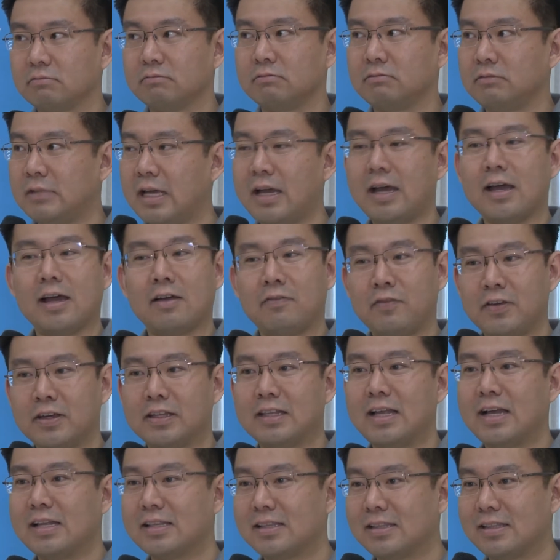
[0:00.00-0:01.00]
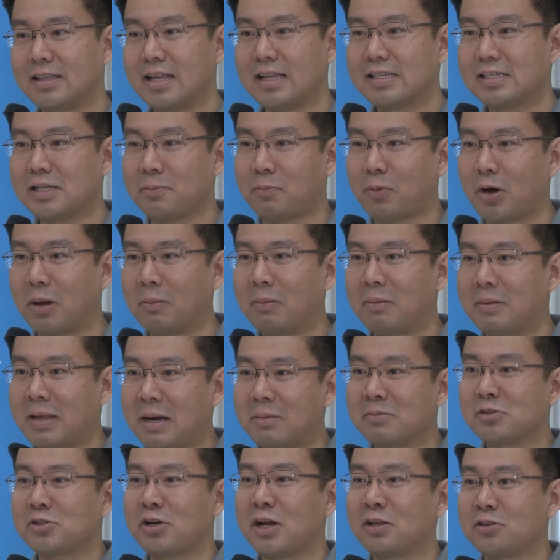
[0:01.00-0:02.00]
yeah, I think that's a problem that
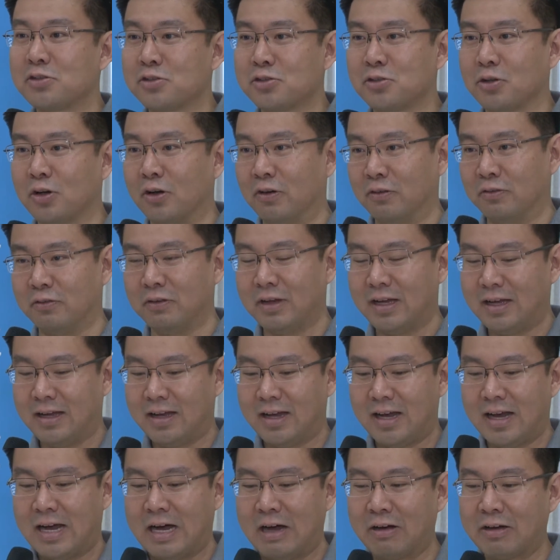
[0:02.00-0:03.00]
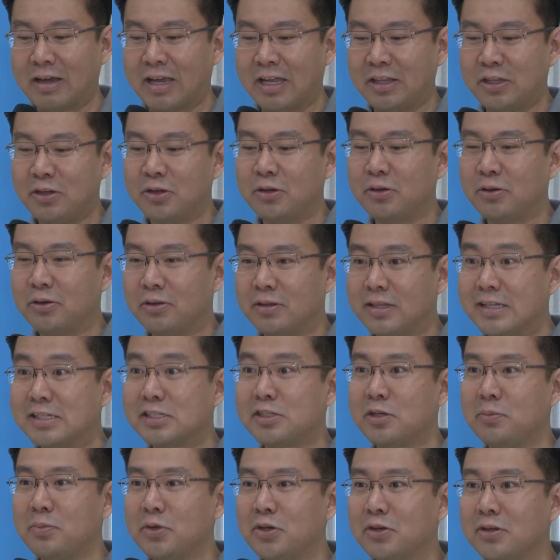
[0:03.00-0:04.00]
I'm trying to solve. How can you
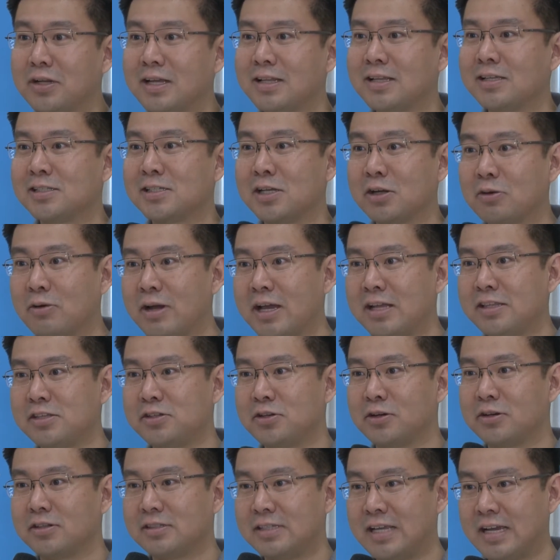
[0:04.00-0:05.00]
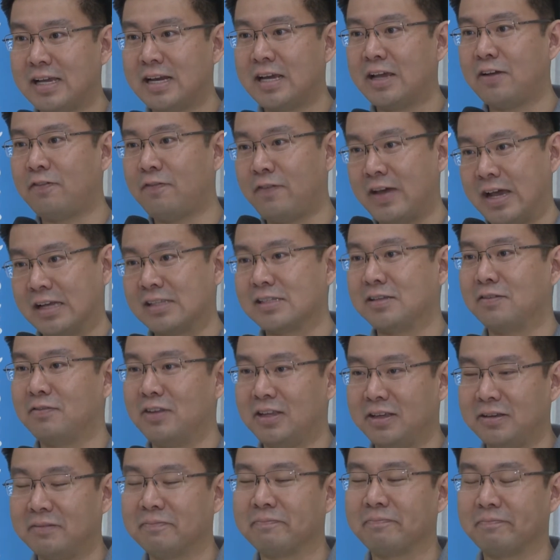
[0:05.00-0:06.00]
distribute and integrate your data
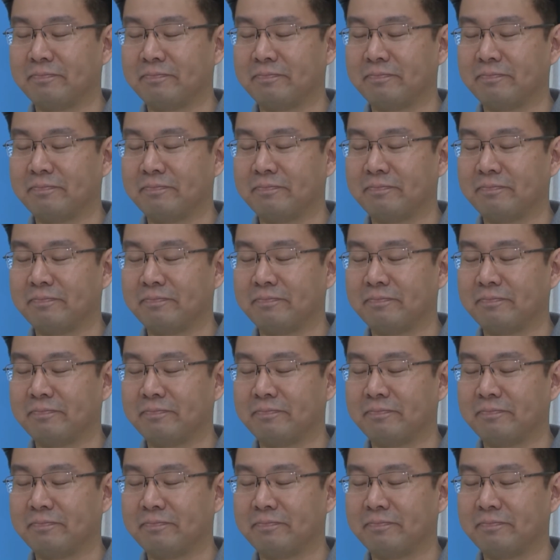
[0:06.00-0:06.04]
effectively?